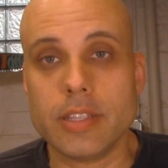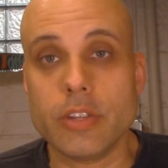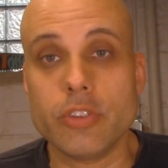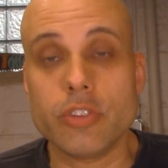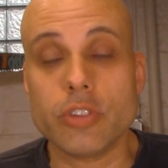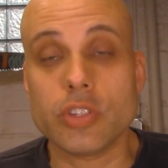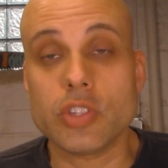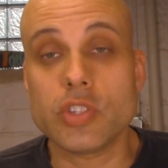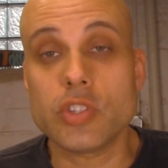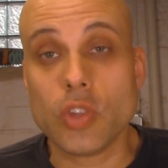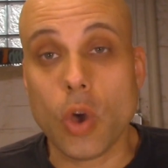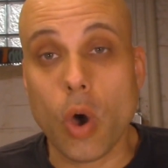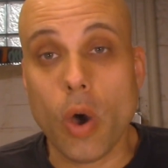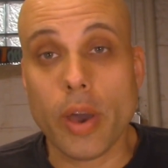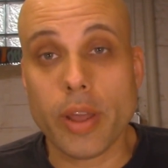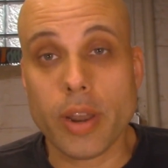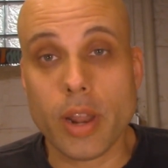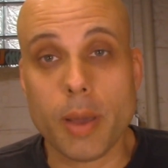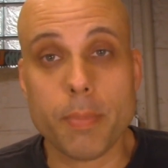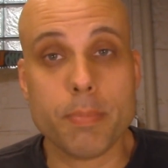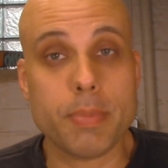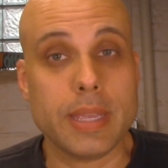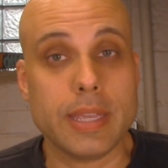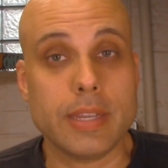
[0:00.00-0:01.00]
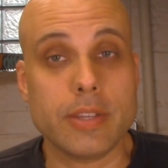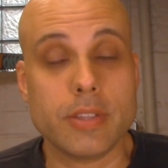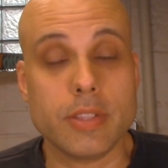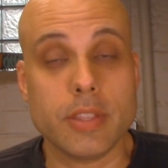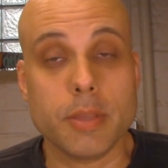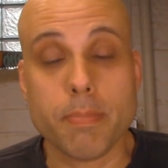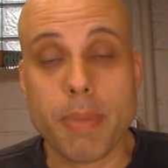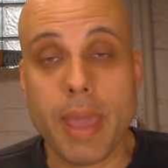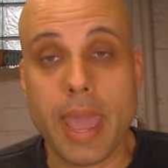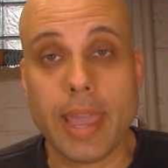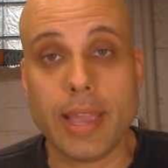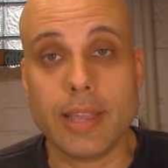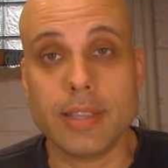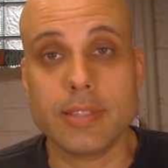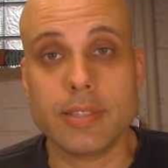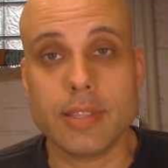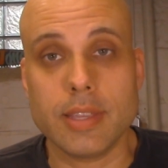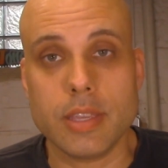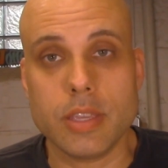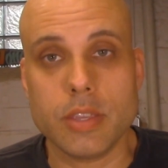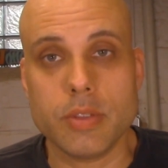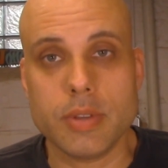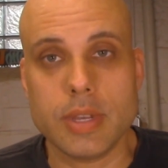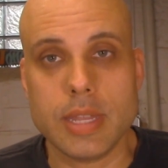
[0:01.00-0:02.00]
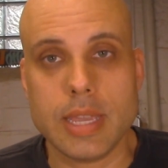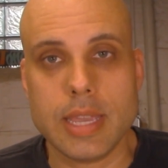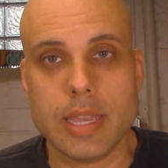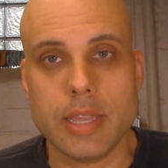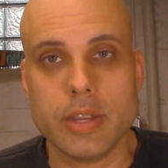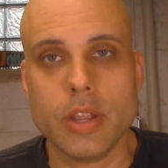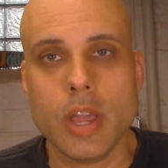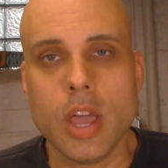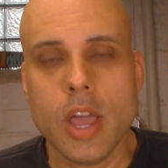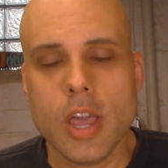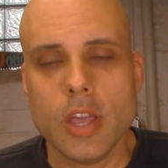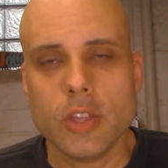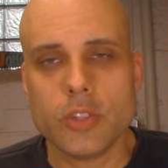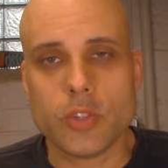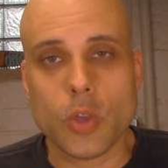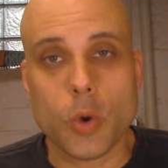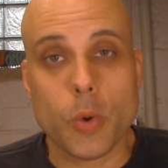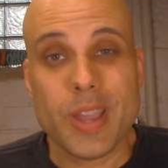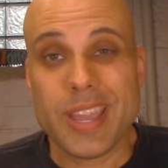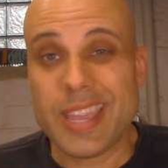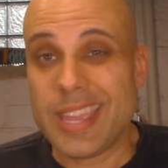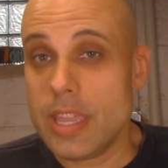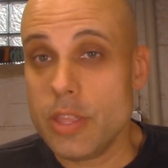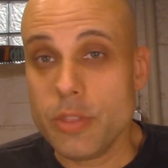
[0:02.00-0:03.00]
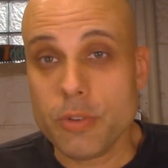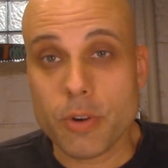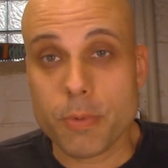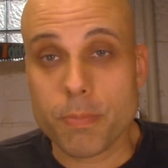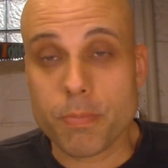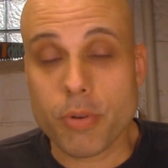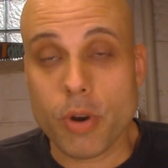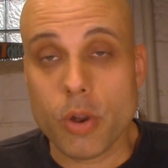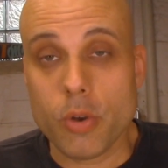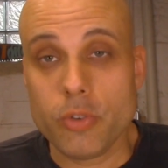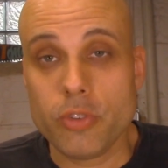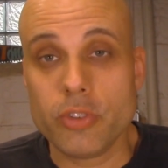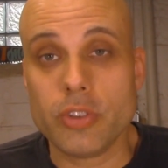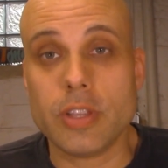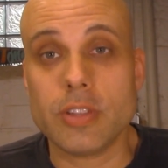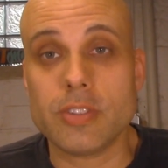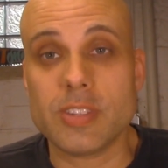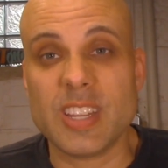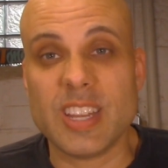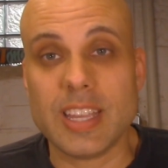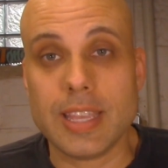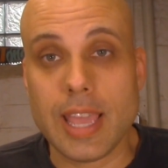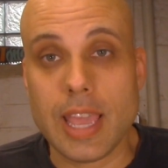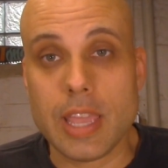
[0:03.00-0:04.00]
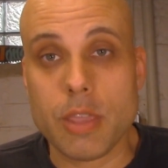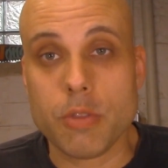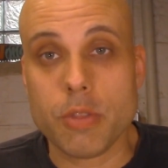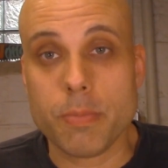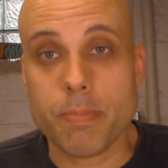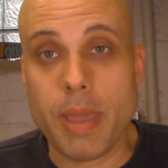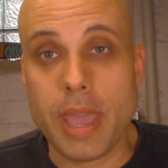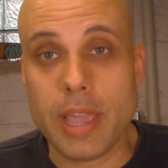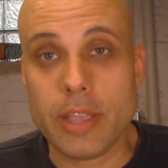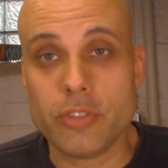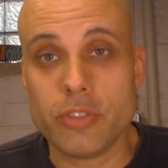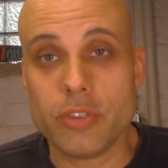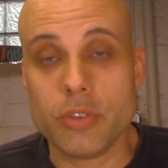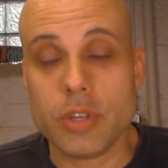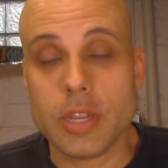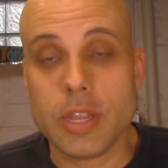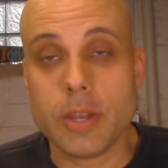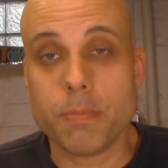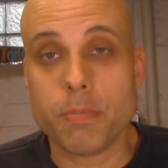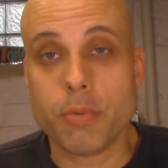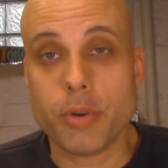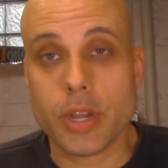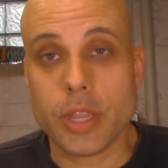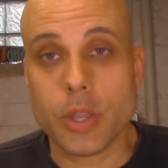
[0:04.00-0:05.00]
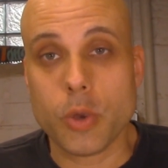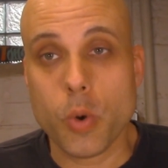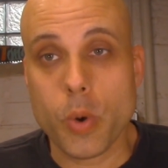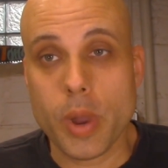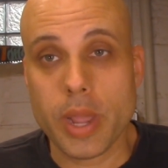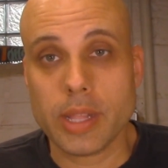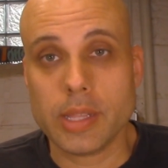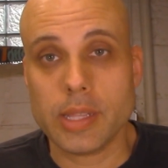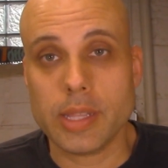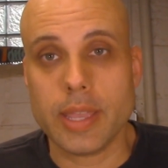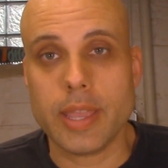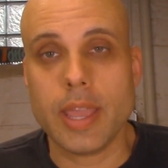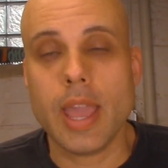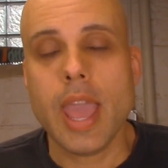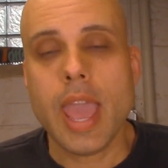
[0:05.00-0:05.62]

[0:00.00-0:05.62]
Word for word: just saw it up into the pegs that you need. So either approach is gonna get you the pegs you need pretty quickly.